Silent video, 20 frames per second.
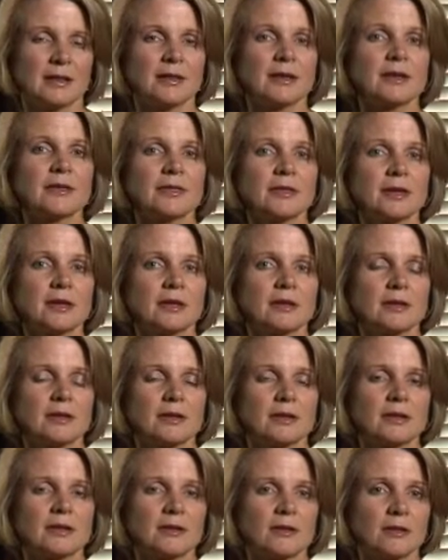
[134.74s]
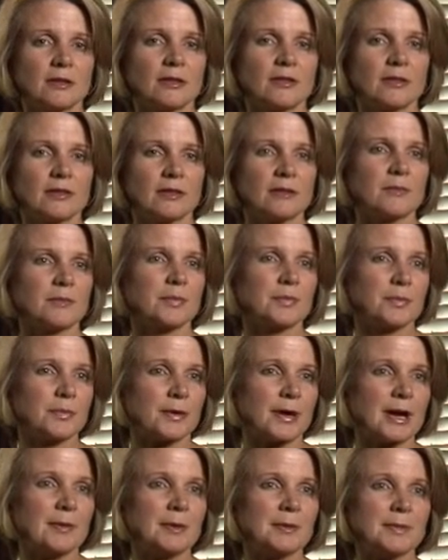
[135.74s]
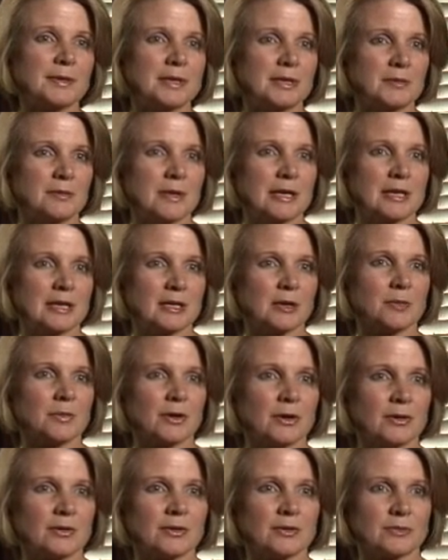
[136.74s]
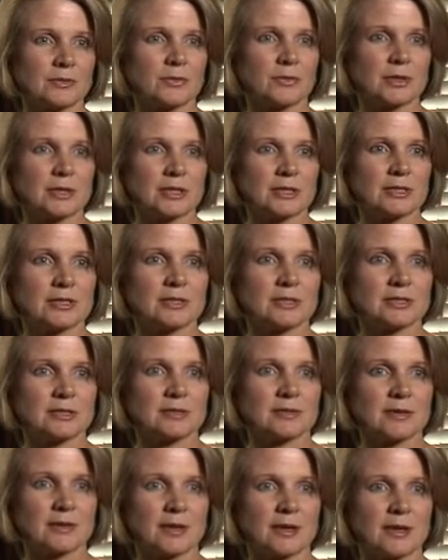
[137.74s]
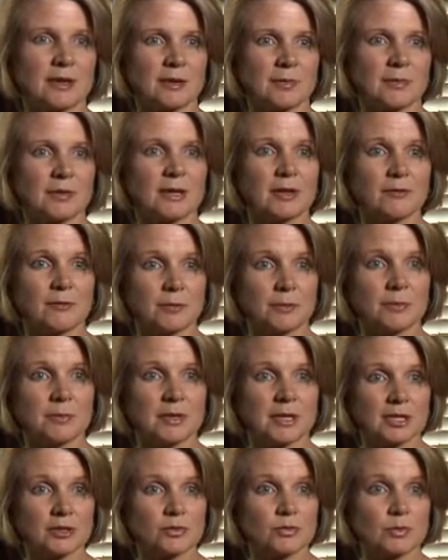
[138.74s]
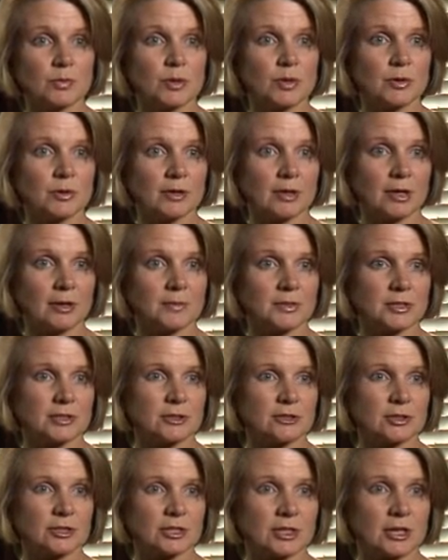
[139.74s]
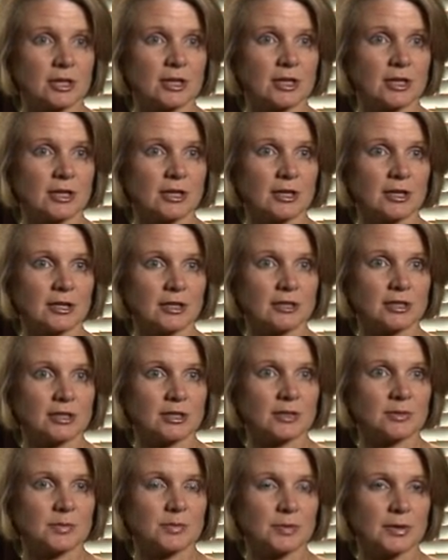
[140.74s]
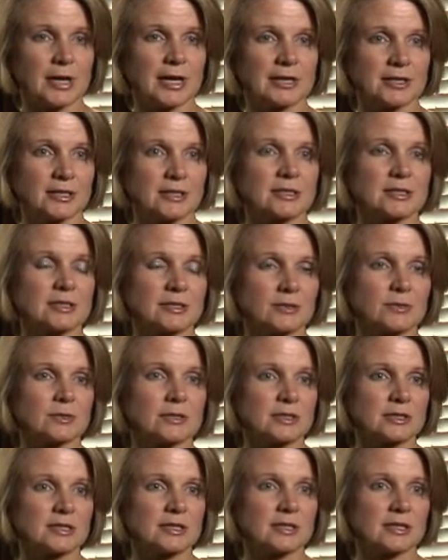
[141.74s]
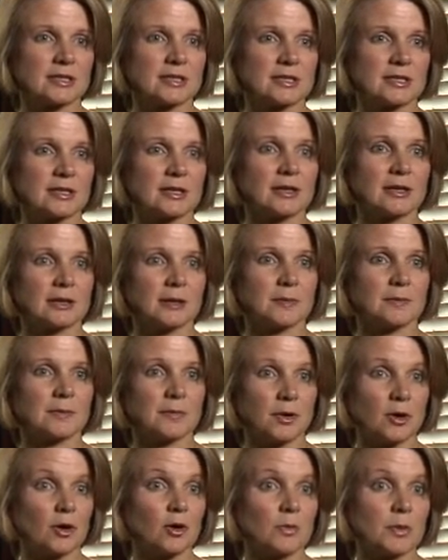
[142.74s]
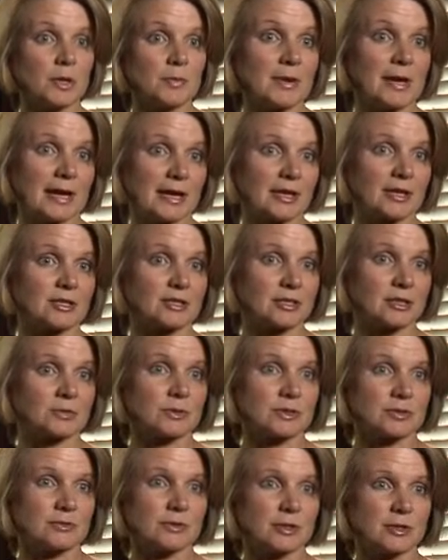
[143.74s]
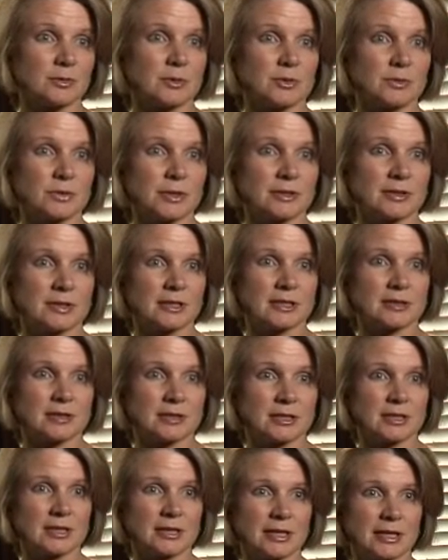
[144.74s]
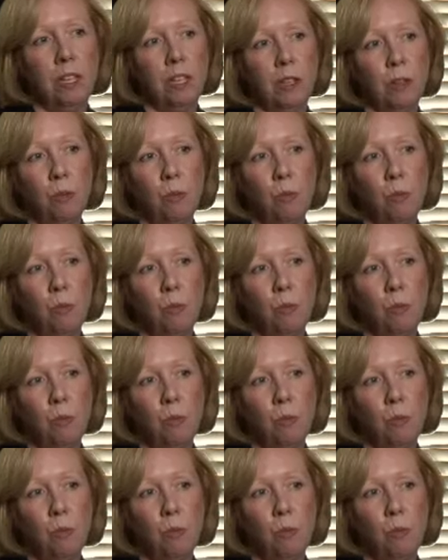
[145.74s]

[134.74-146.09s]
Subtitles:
I think probably the main component was because we're both an obstetrician and gynecology practice, it was the OB package that was available with it at the time.